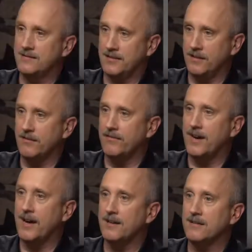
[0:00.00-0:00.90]
single
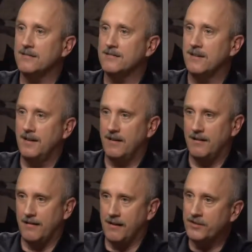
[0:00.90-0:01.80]
files,
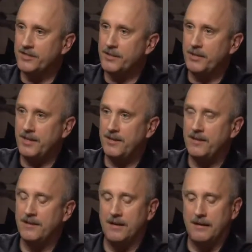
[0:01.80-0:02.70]

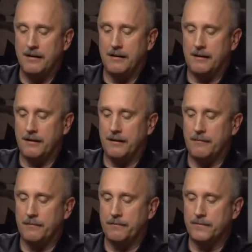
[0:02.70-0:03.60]
RGB,
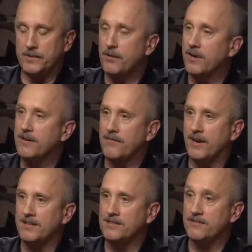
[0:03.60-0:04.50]
to our
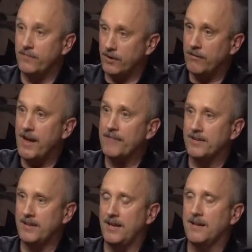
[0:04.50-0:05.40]
device,
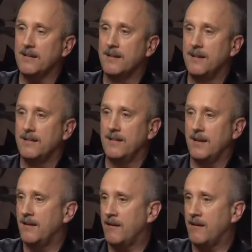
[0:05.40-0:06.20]
photographic data, then